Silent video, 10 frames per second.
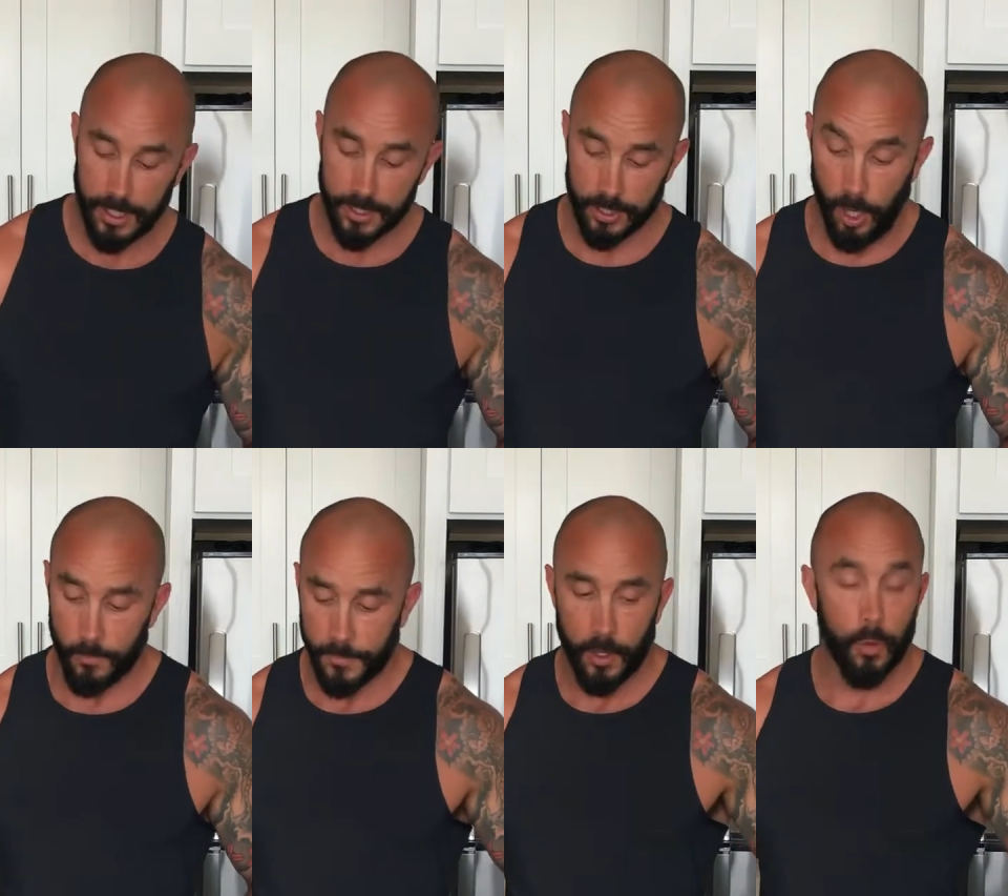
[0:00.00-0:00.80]

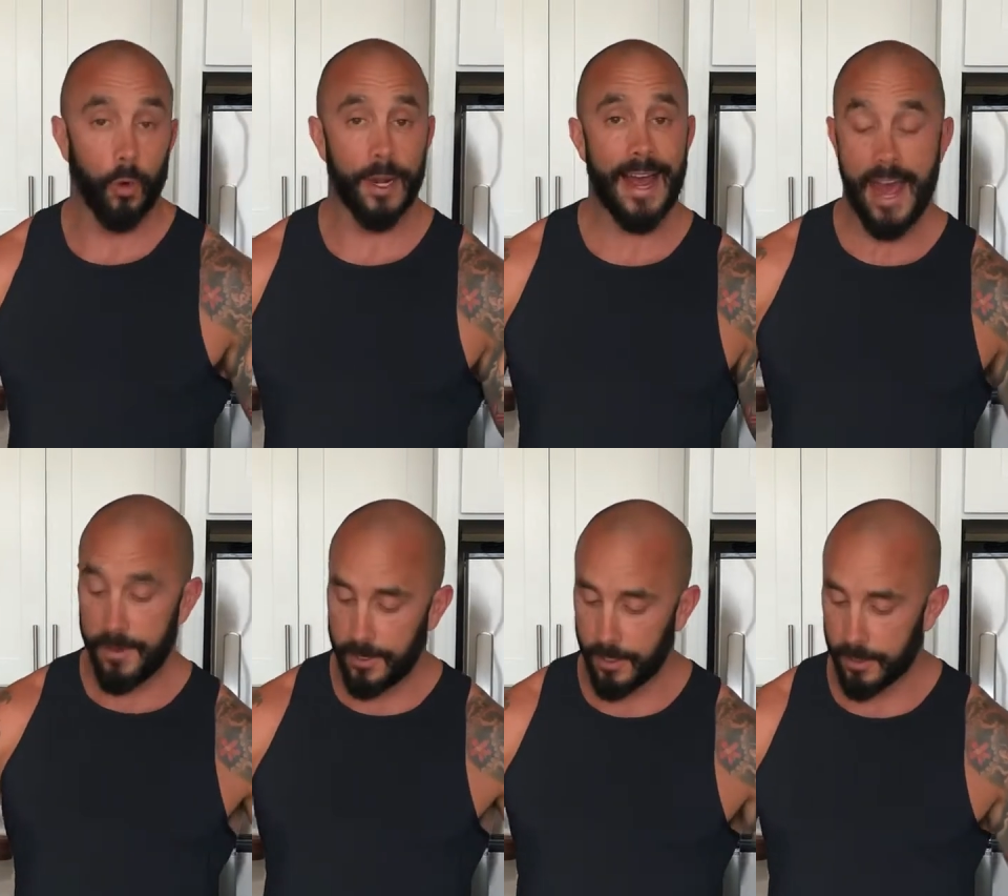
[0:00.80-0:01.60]
So what I
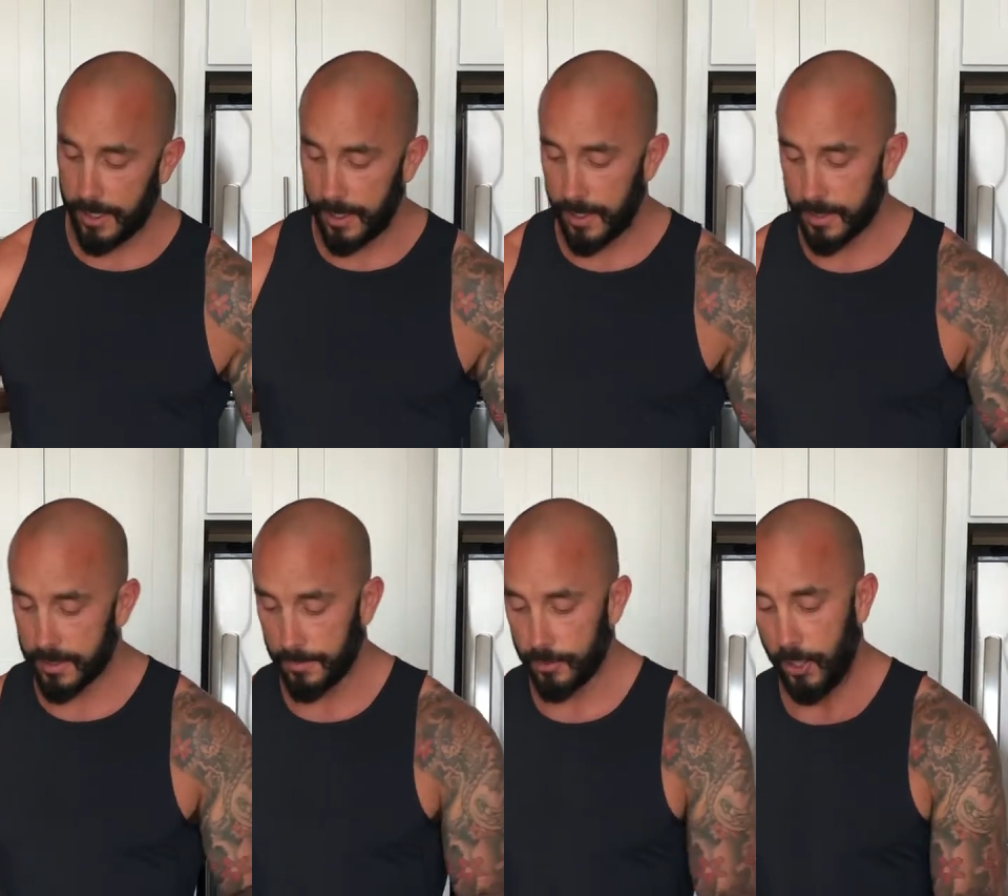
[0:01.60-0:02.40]
have here is
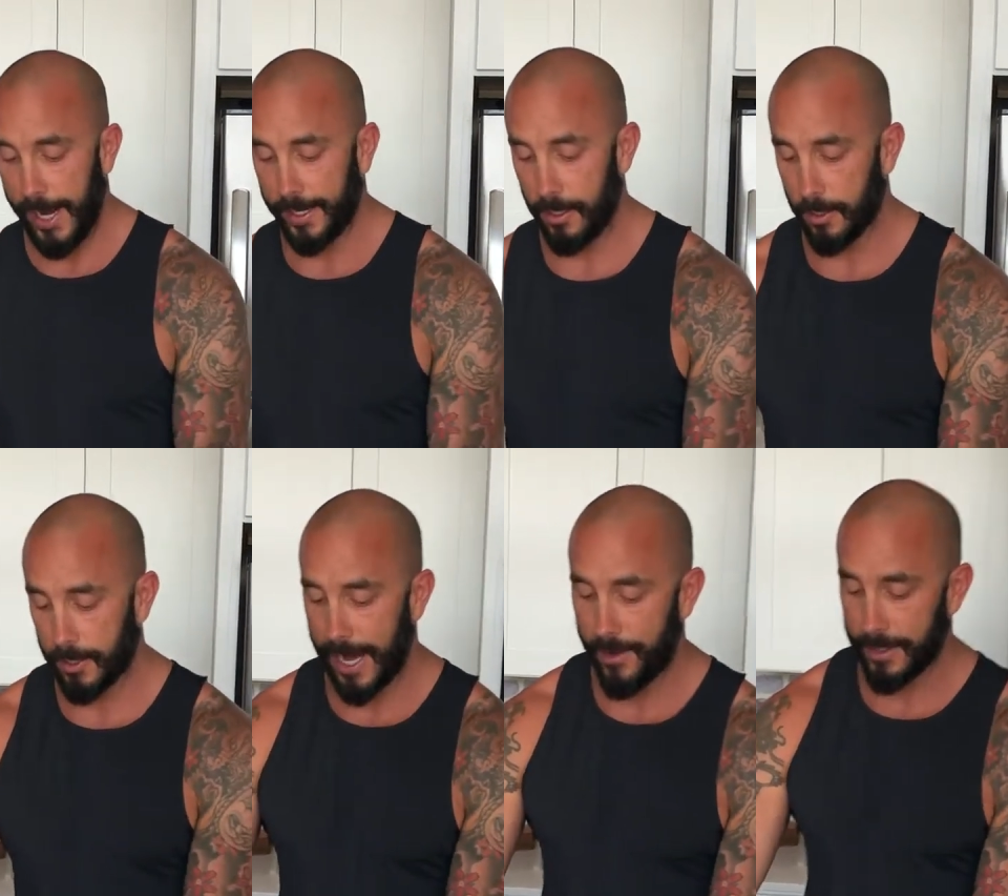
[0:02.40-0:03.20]
some tricolored
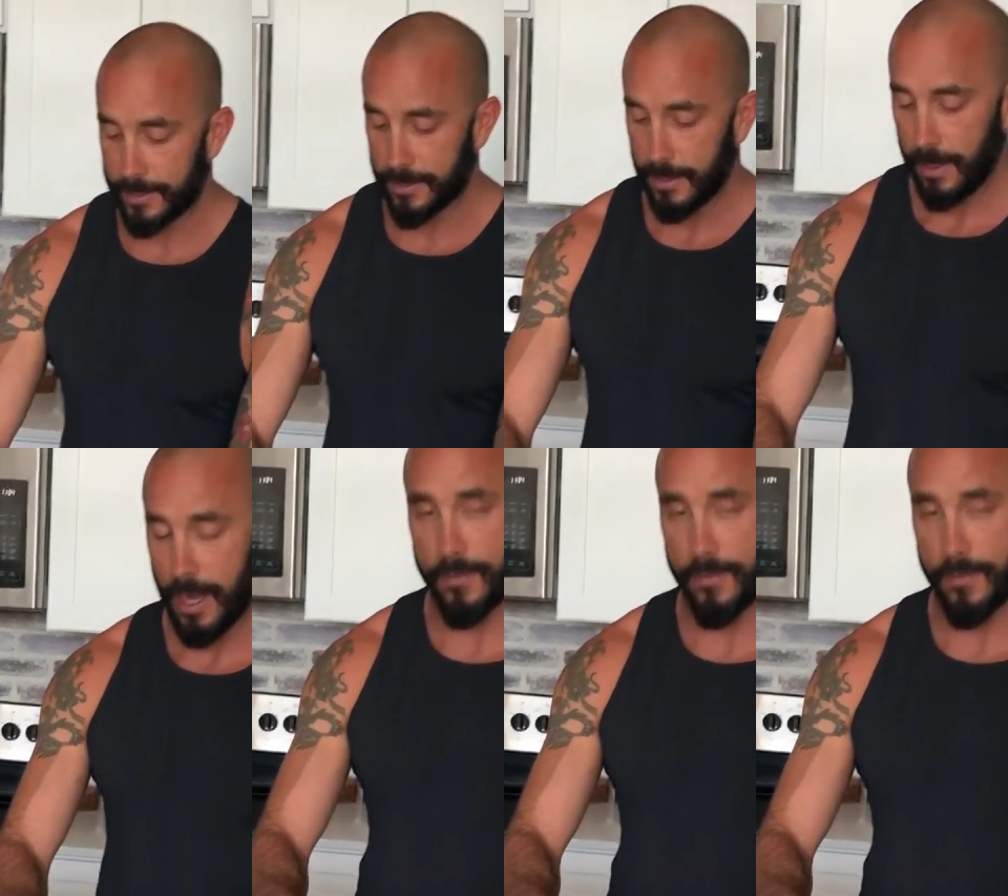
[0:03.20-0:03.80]
carrots. I've